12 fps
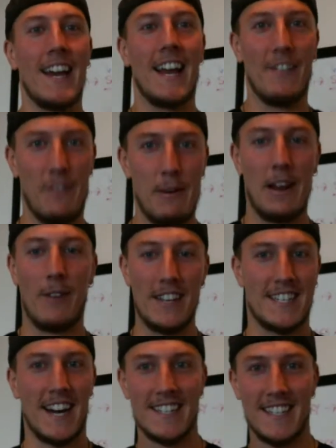And if you've been in
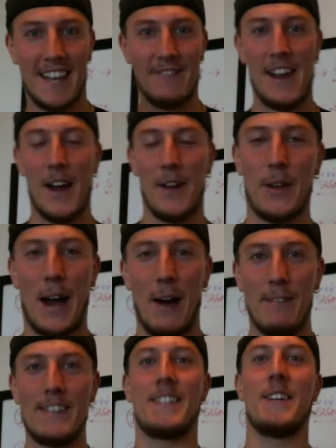Wisconsin, let me in the
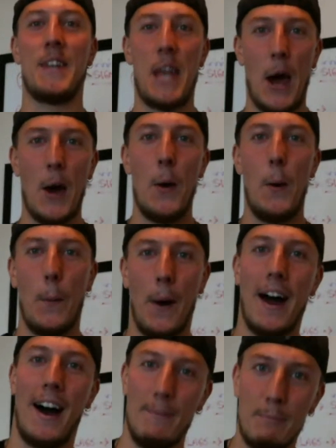comments. You know
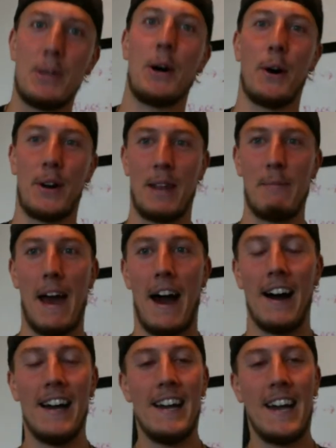what I'm talking
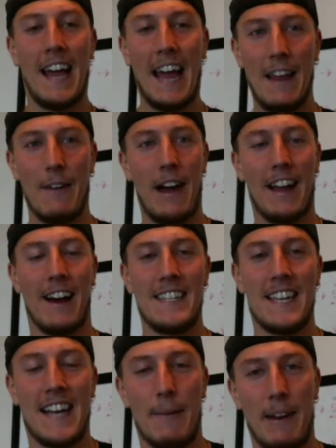about. Anyway,
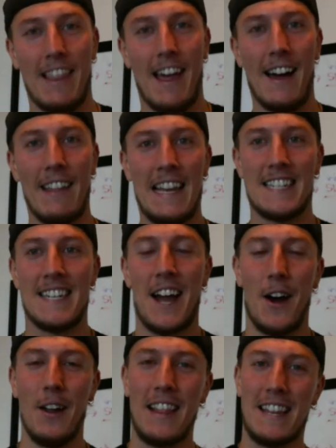guys, you come in live. Let us
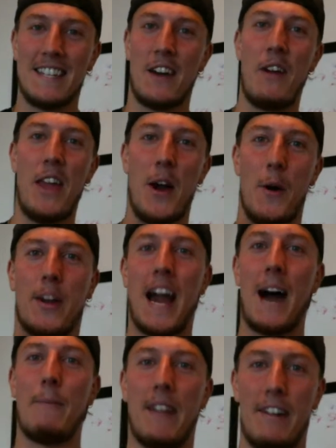know where you're
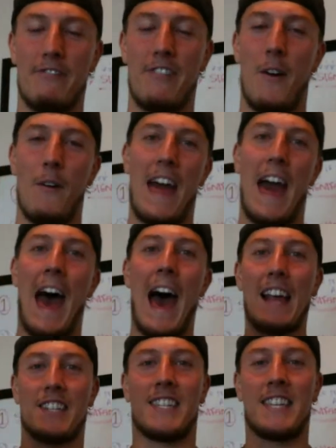coming in from with a
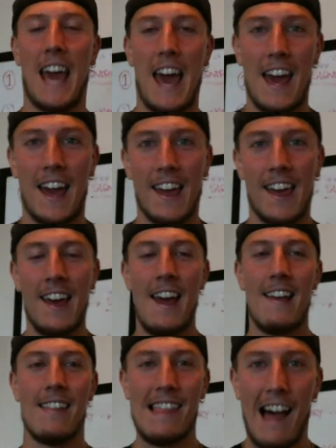hashtag
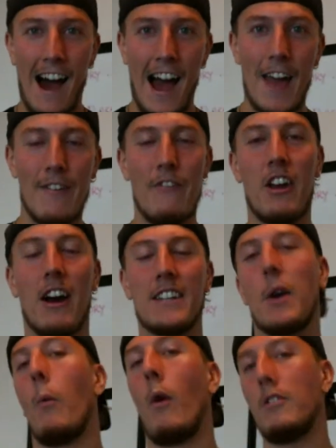live. If you guys
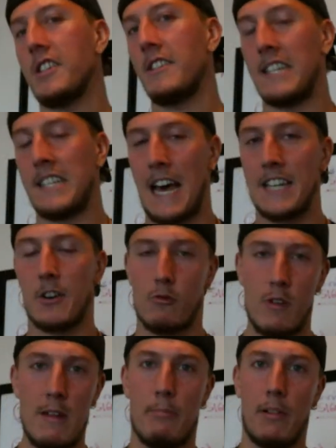are watching this as a
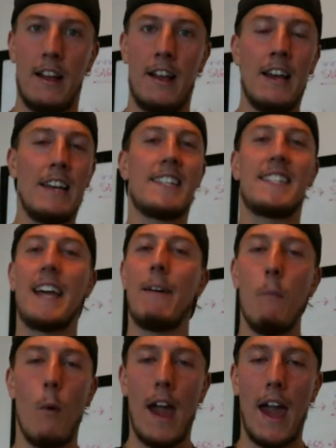replay
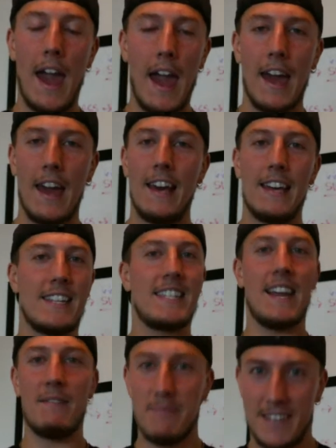somewhere,
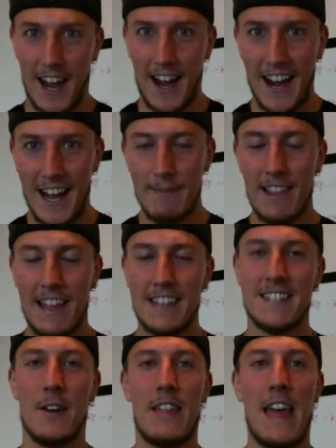sometime, let
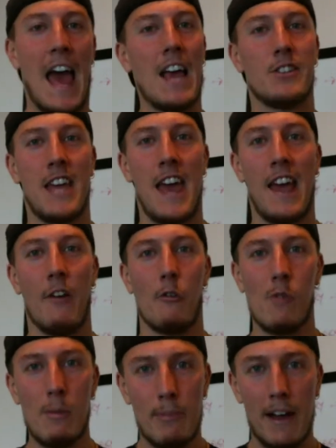us know with the hashtag
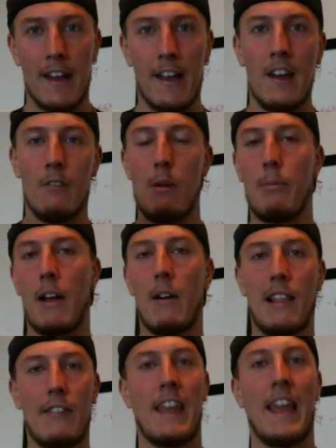replay. We'd
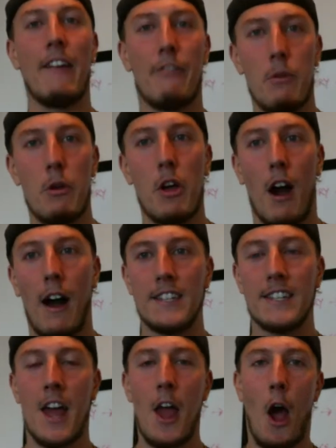love to hear from you
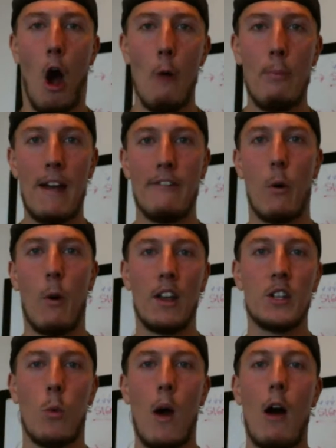guys. Hope
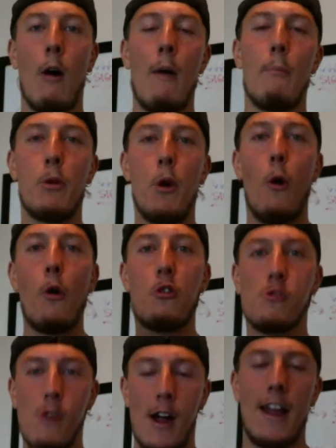everyone's well. Hope you're
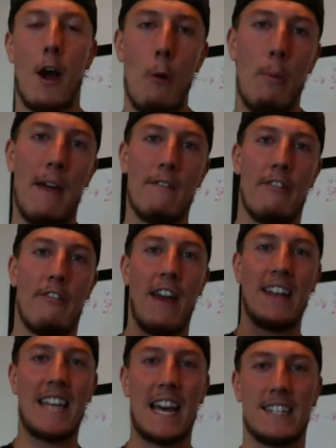great. Hope you're having a
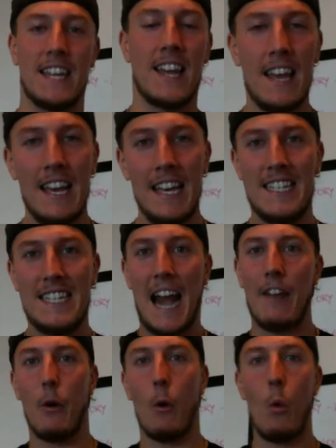fantastic
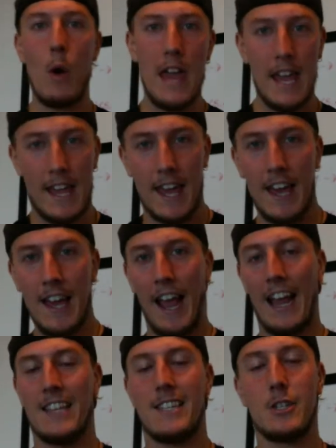start of the week.
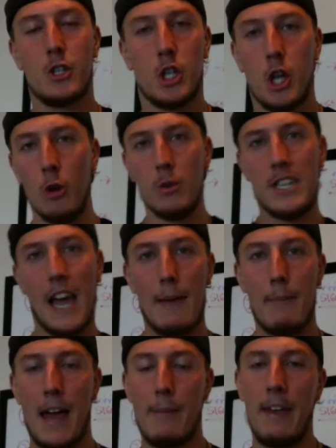It's
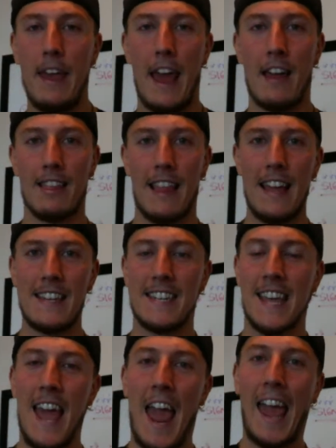Tuesday, baby, and
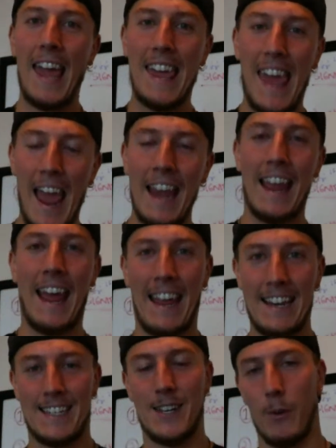let's get
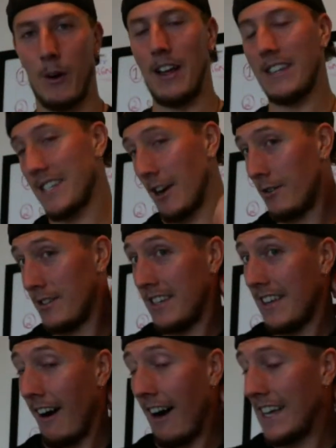into it.
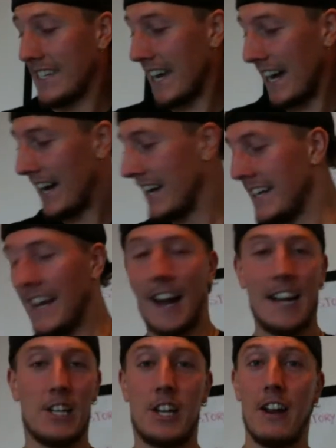So, guys, I'm
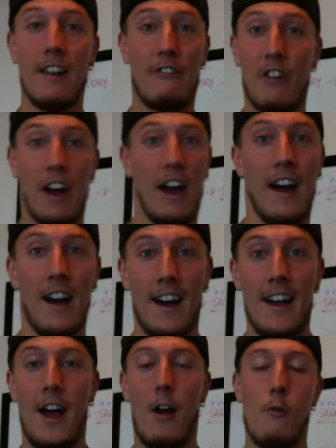going to share
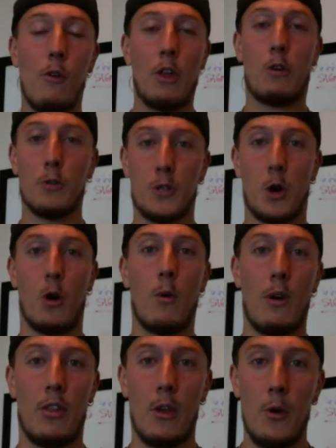a really cool story
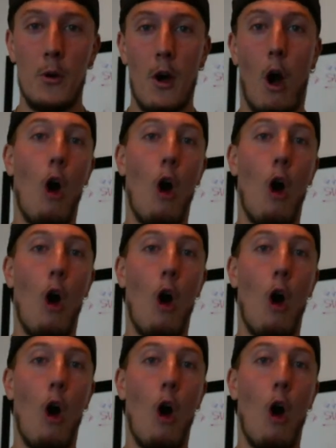with you.